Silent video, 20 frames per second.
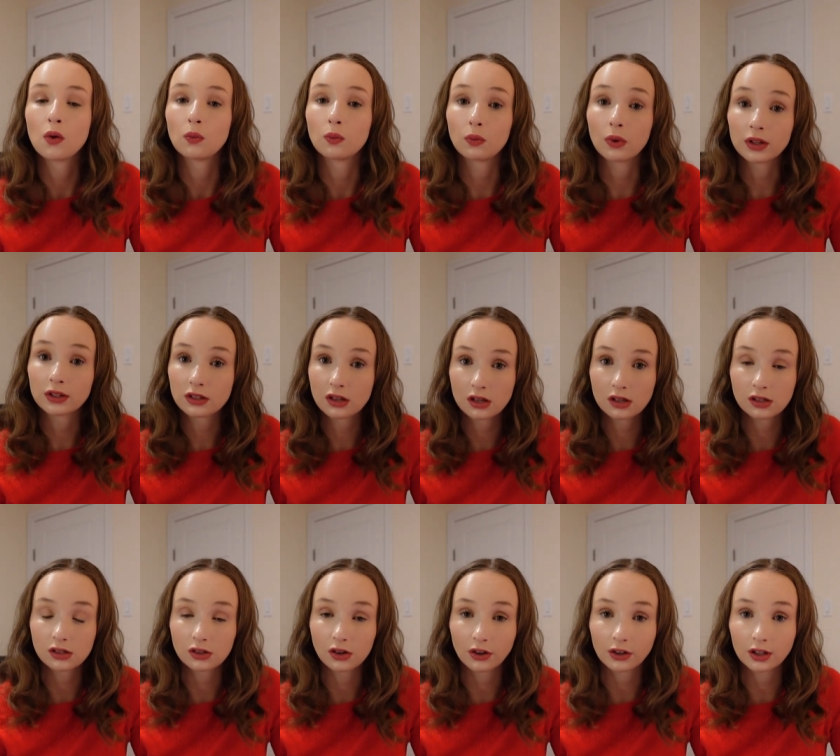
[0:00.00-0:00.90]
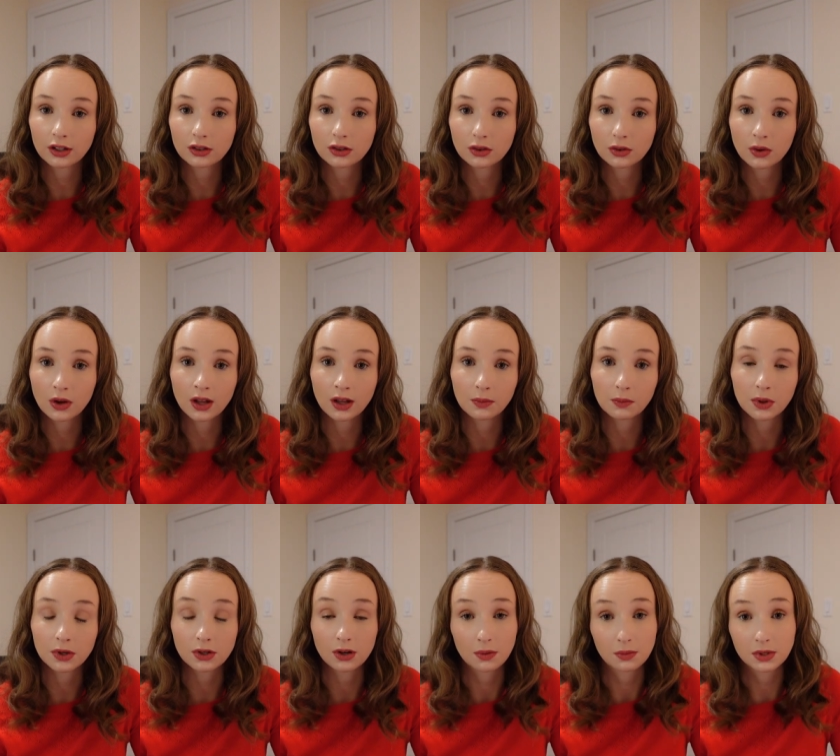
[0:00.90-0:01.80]
Once I started doing
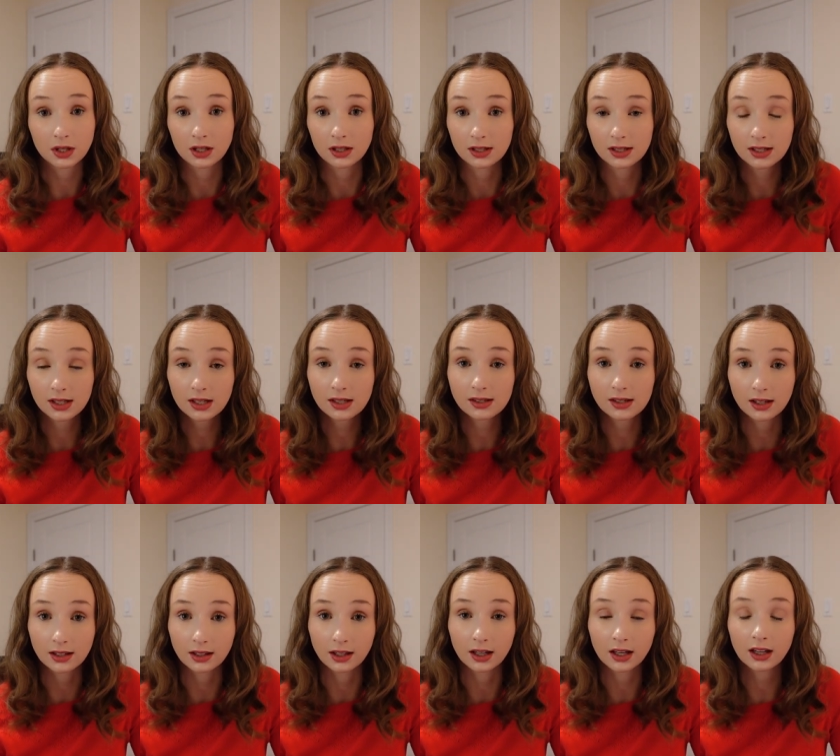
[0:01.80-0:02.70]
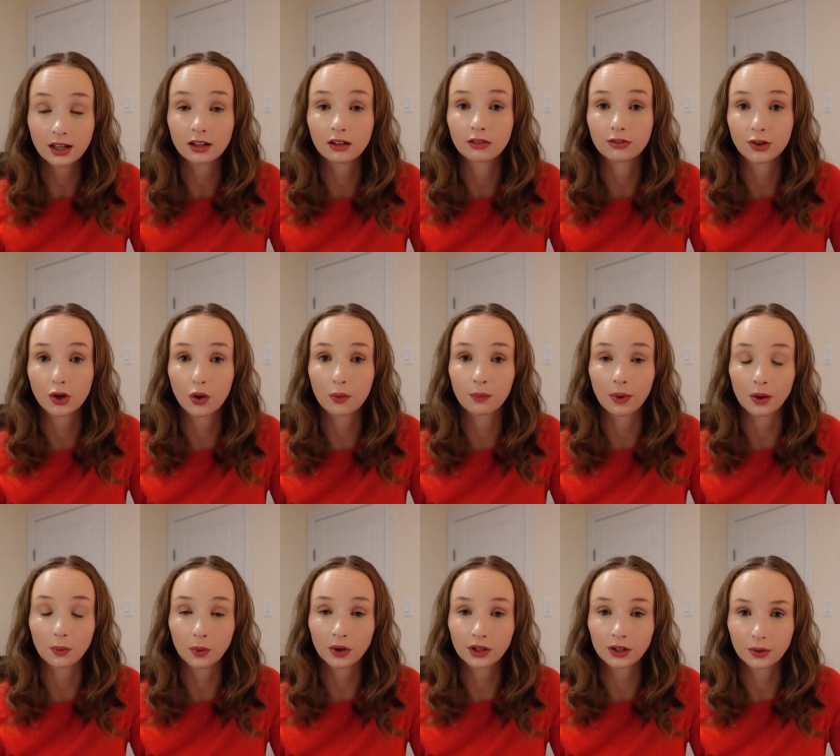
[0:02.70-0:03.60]
push-ups consistently in a few of
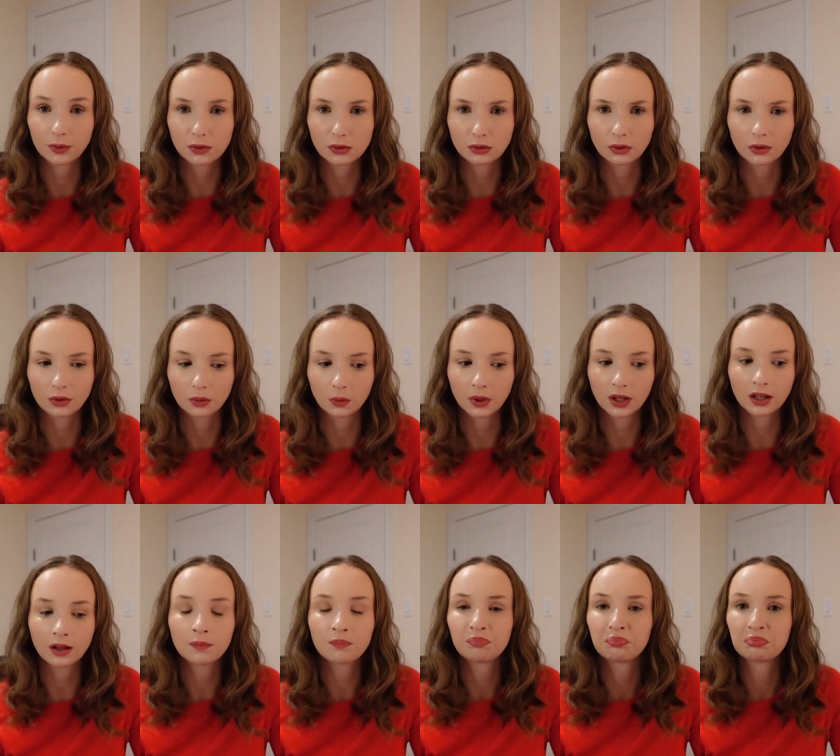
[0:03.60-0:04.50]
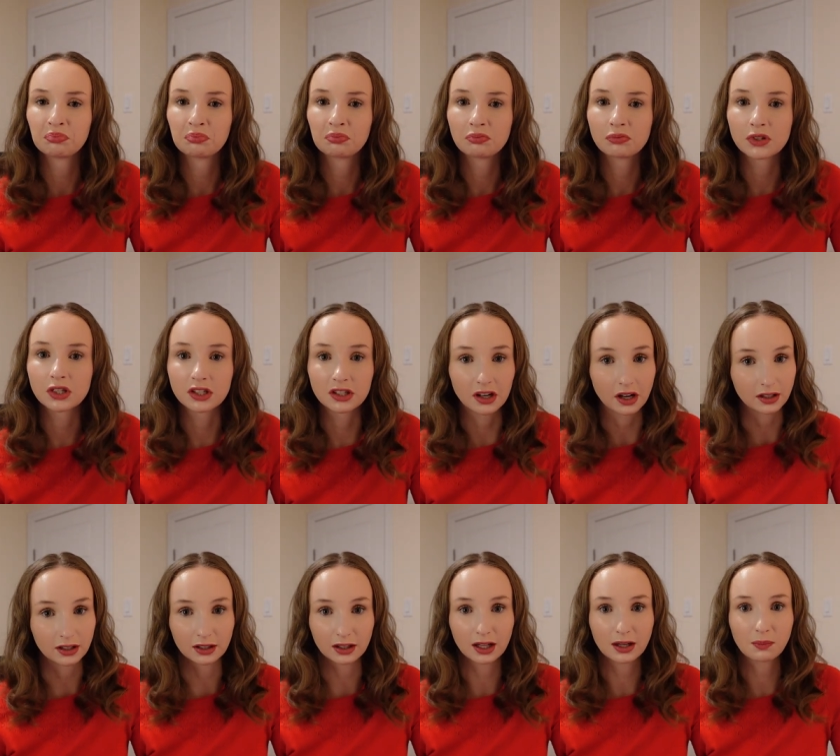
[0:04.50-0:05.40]
my workouts throughout the week,
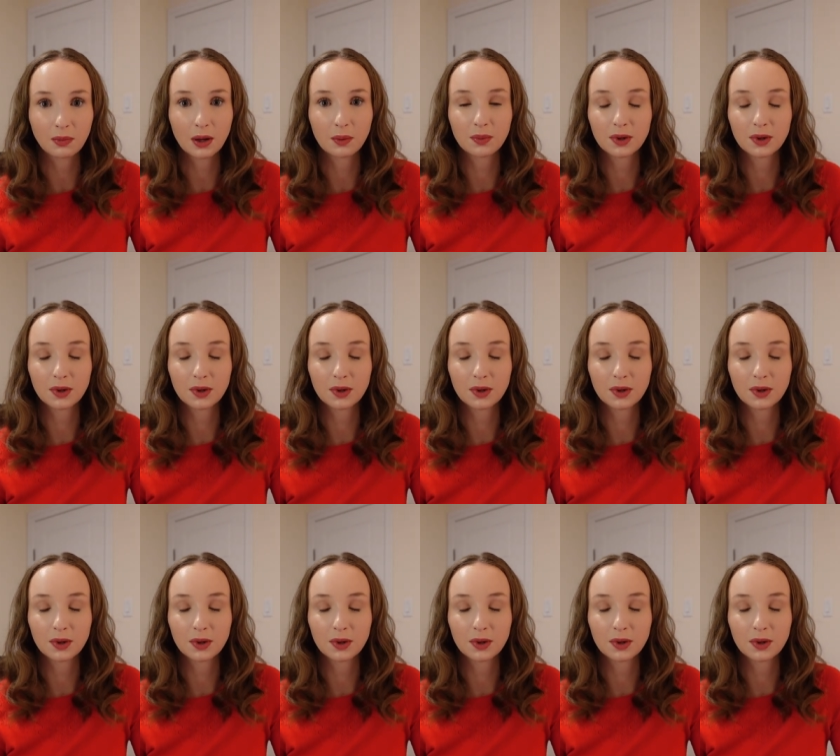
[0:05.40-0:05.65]
suddenly my